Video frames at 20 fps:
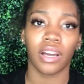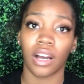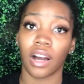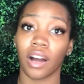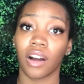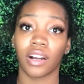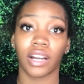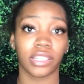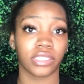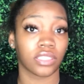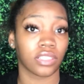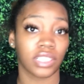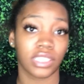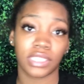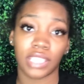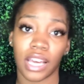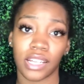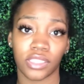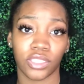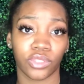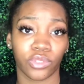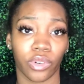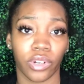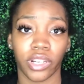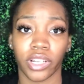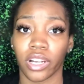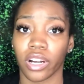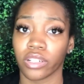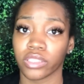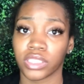Okay, so this is how the story
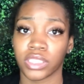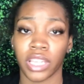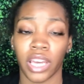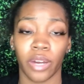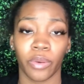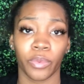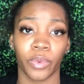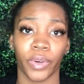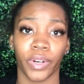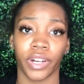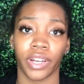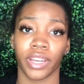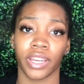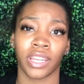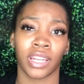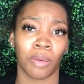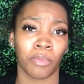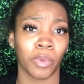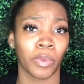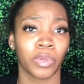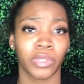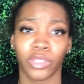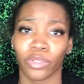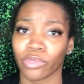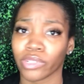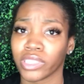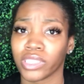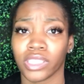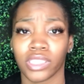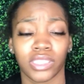goes. Step 1, and I'm gonna put the
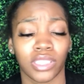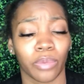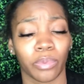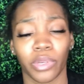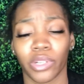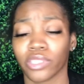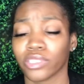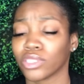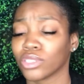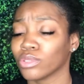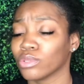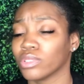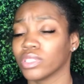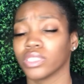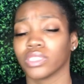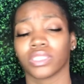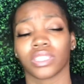receipts up here too,